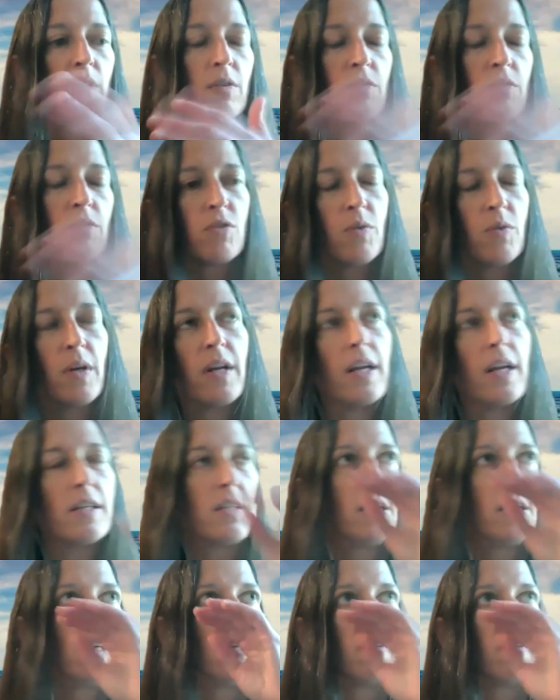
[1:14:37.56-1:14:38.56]

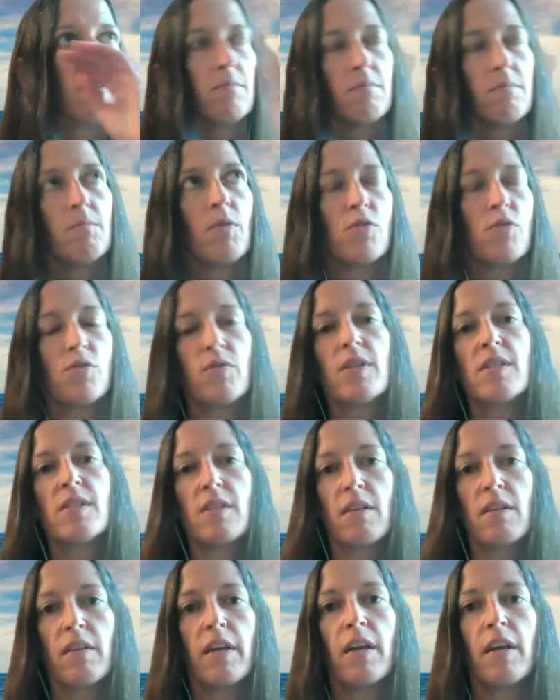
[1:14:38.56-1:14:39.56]
2019, most
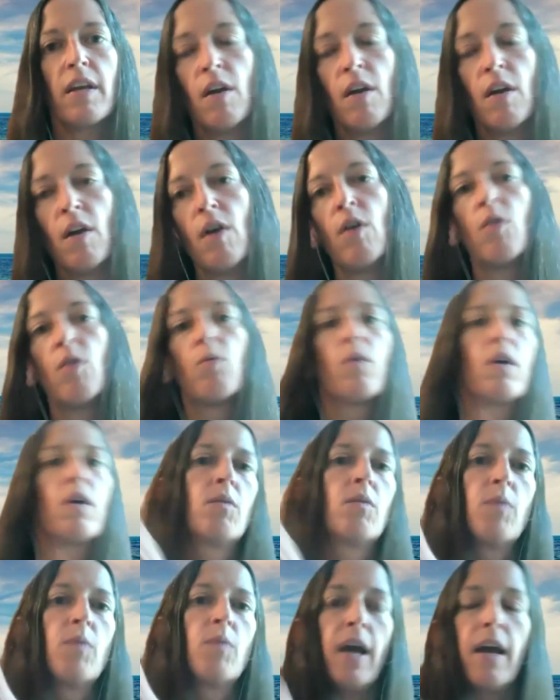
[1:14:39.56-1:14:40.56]
recently,
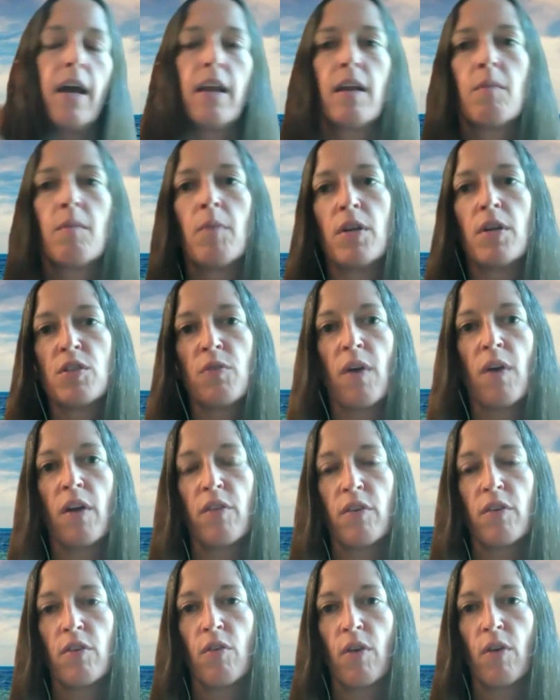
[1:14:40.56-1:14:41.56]
we're heading much
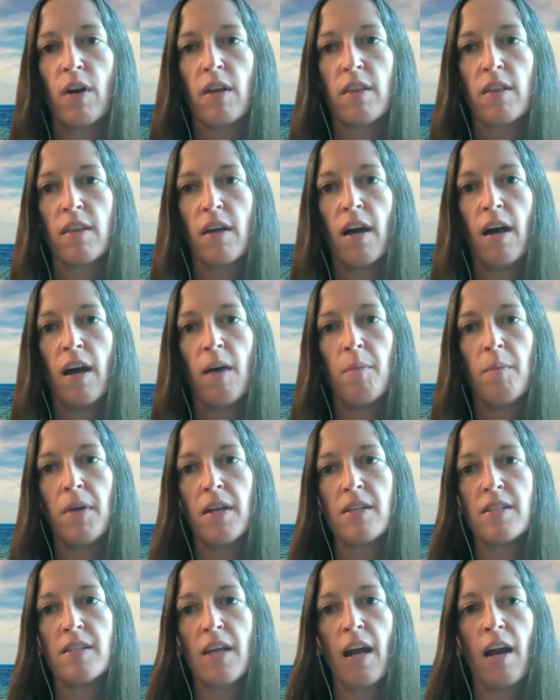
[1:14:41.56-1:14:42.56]
farther north and
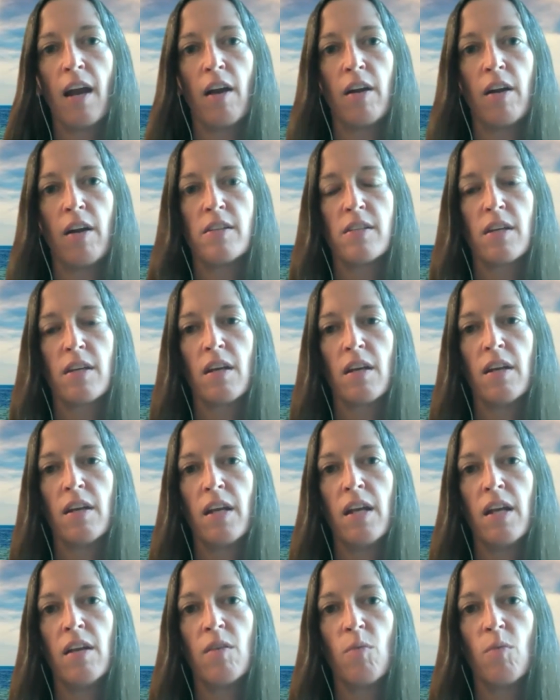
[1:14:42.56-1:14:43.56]
into areas in
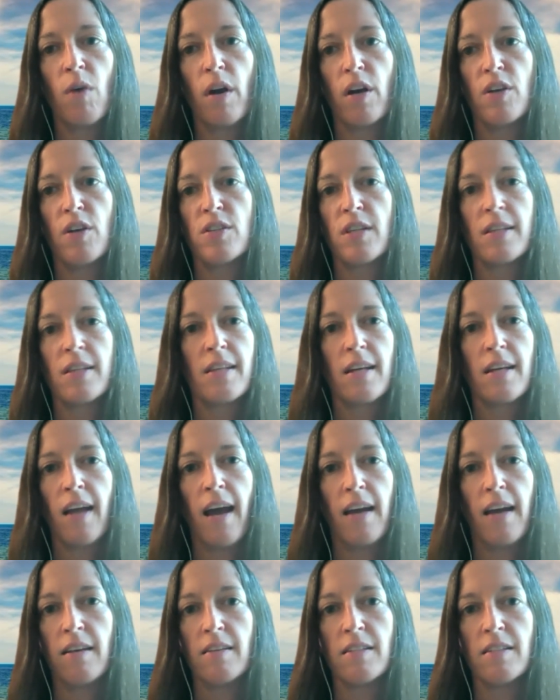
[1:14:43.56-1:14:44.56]
Canadian waters that they
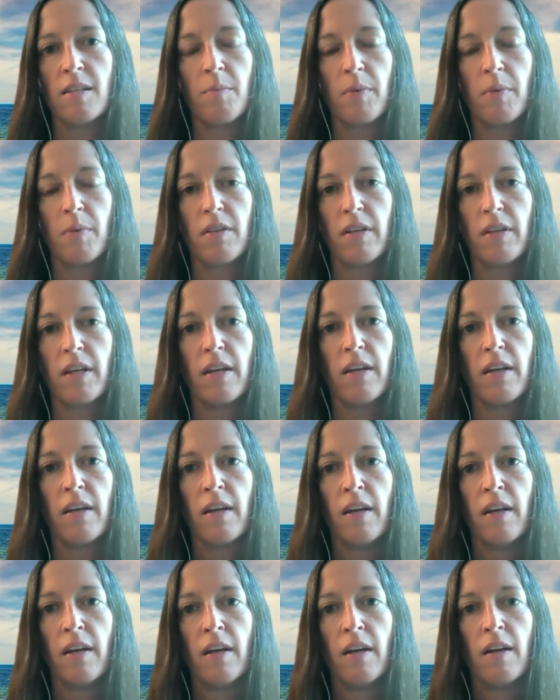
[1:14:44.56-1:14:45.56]
hadn't typically,
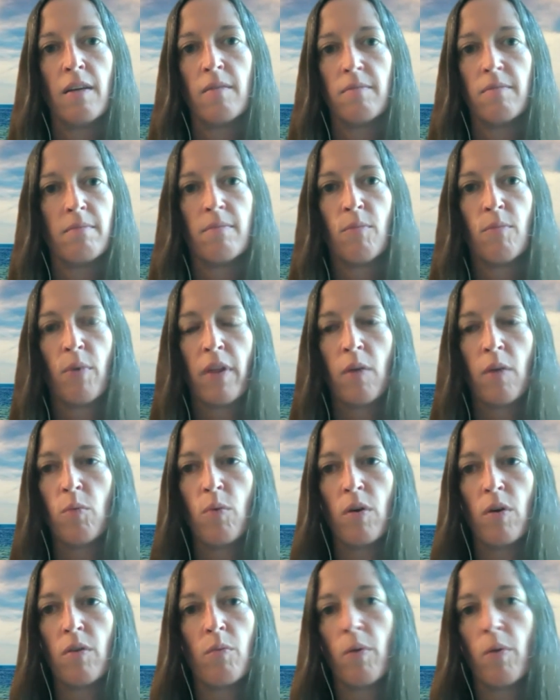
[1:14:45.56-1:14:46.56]
where
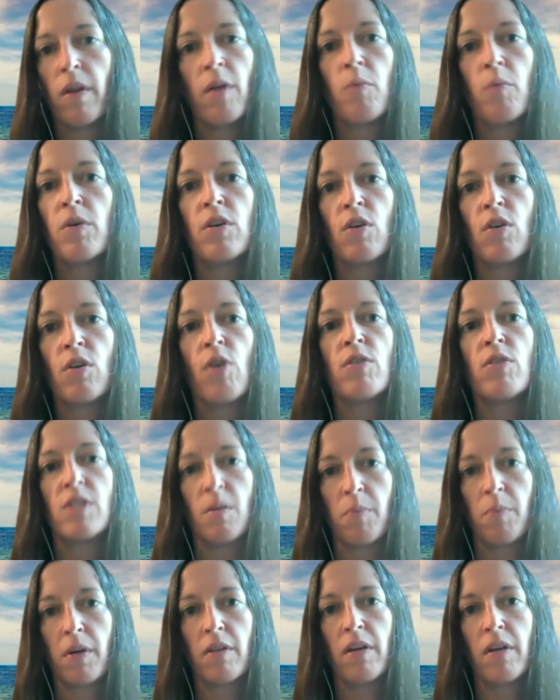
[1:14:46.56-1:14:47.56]
they wouldn't go
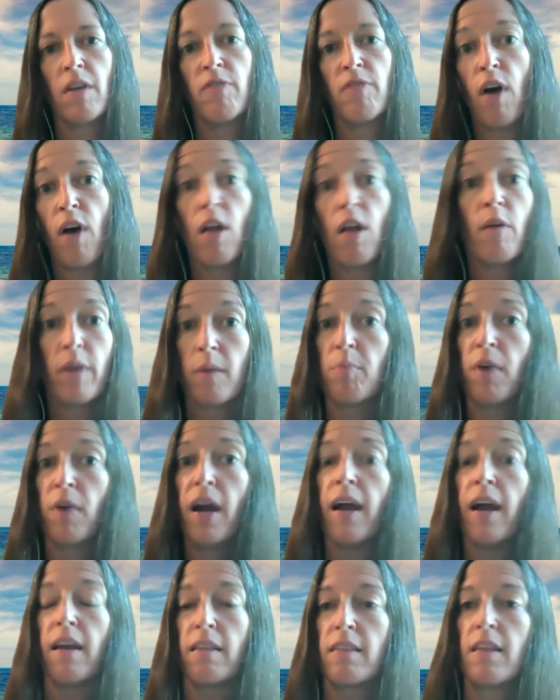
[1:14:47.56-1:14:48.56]
typically, following
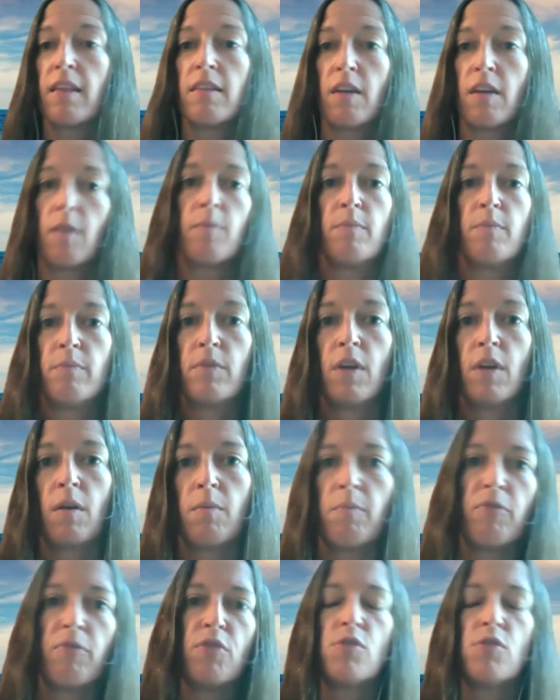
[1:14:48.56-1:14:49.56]
prey, that
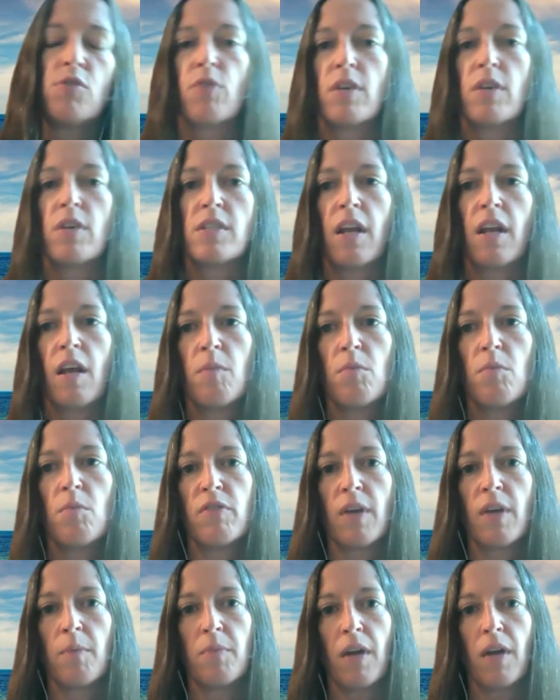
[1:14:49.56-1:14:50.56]
their food source that had moved
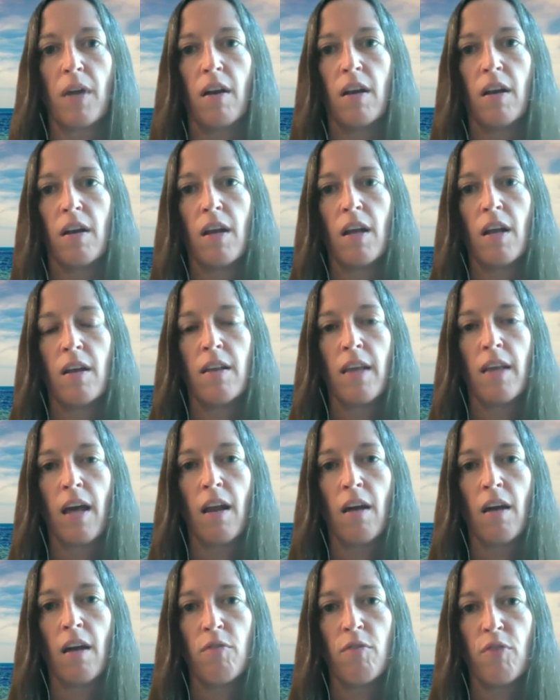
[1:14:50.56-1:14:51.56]
up there. And that
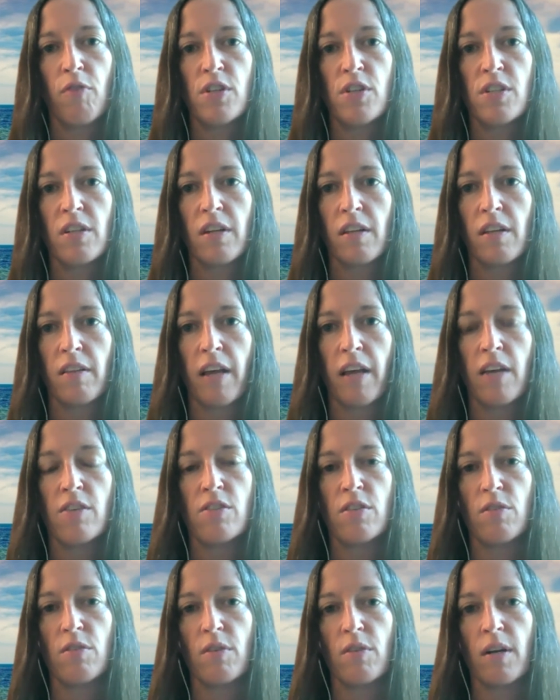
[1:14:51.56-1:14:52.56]
unfortunately led
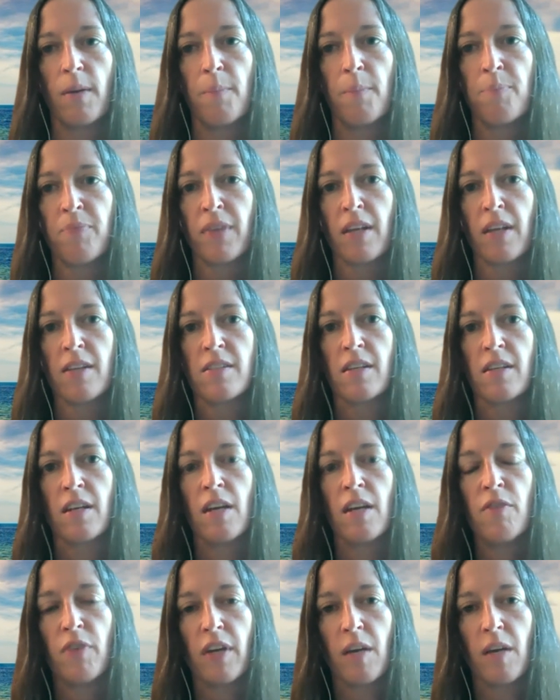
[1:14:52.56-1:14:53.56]
to a
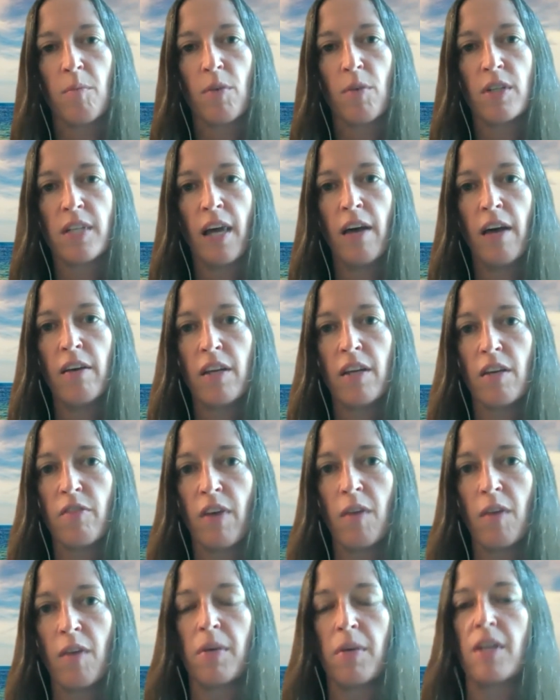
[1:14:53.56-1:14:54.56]
significant mortality
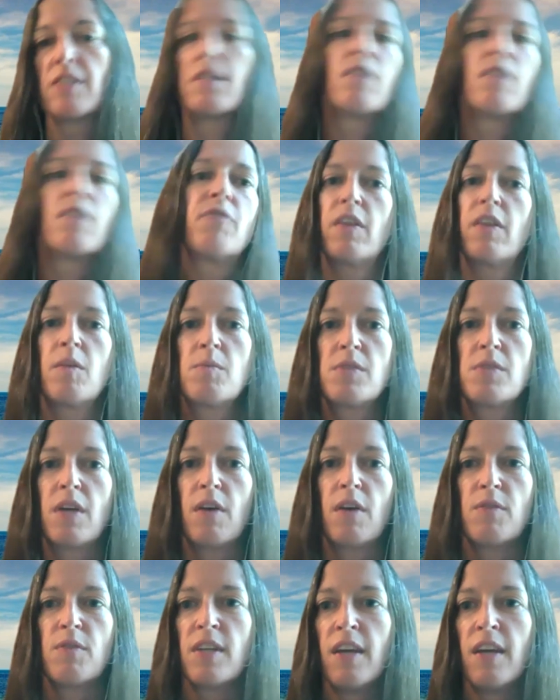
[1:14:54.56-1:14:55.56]
event because they found
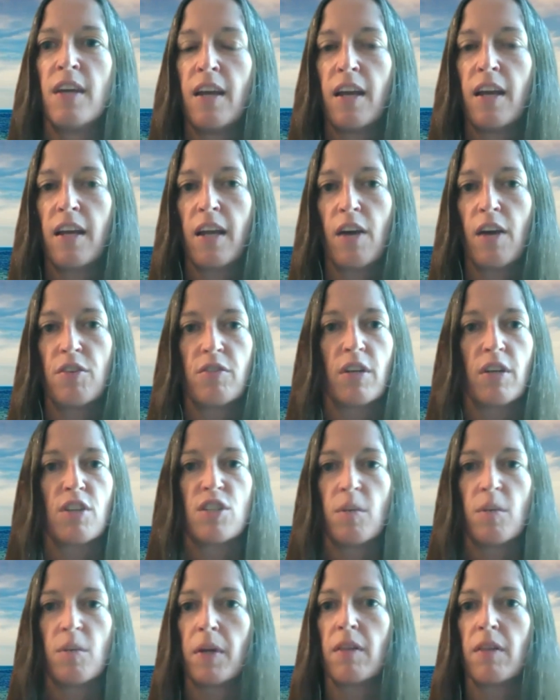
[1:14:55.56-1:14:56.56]
themselves encountering
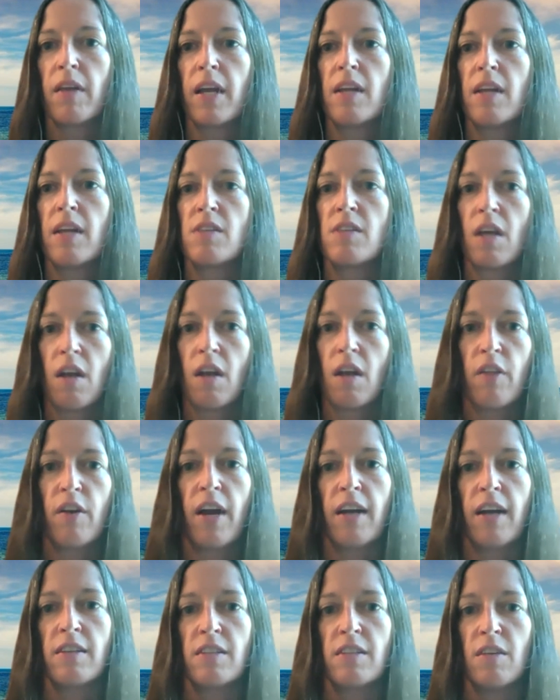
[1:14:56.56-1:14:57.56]
shipping lanes and other
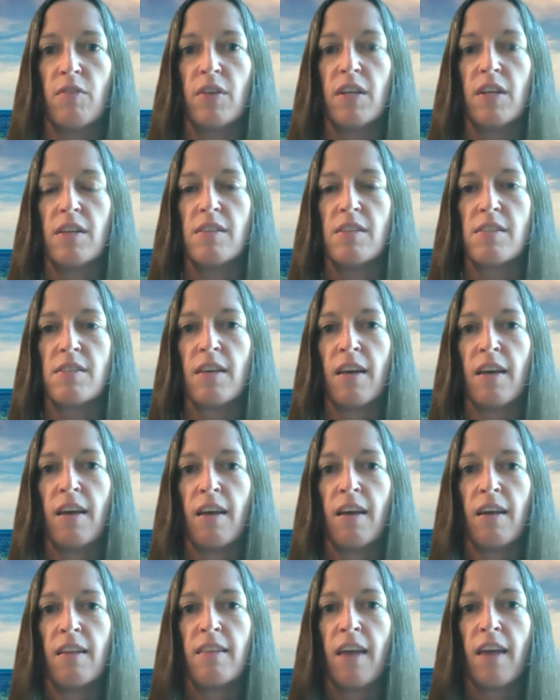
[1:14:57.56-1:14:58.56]
activities
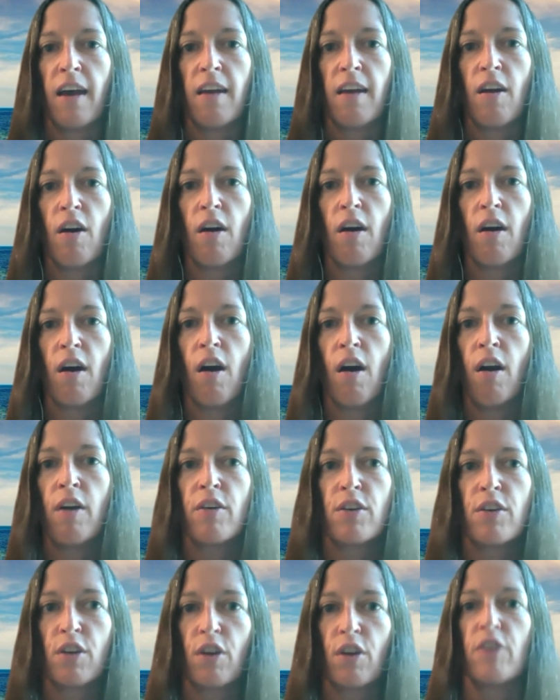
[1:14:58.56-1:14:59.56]
that
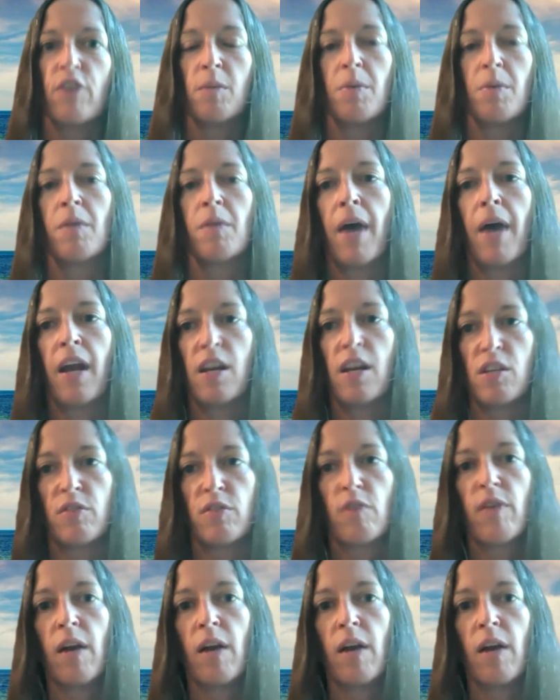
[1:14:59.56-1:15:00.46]
aren't currently being managed for right